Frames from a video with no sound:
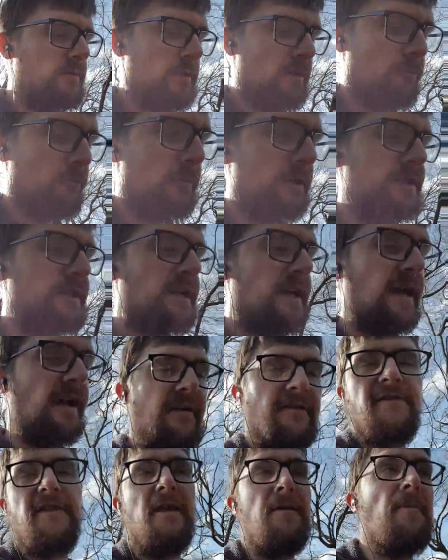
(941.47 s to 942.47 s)
in which
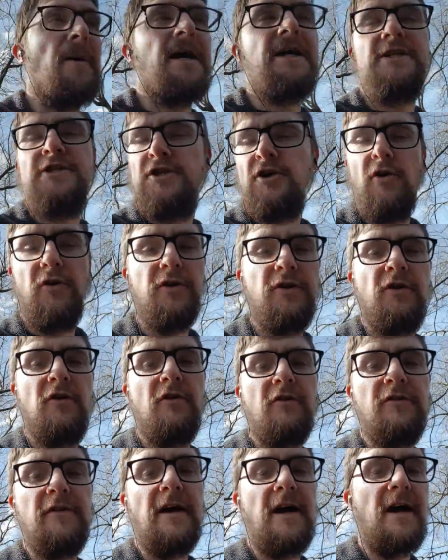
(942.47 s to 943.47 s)
case they might join
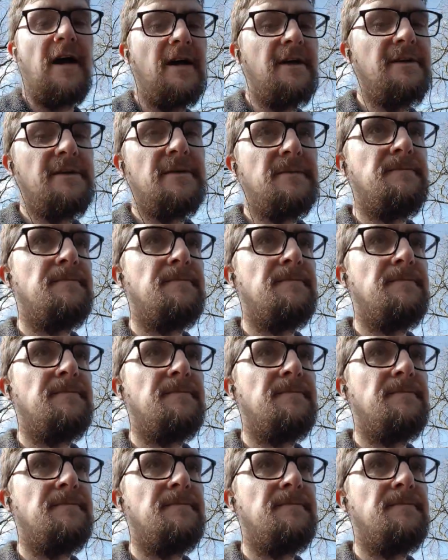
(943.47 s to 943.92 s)
your side,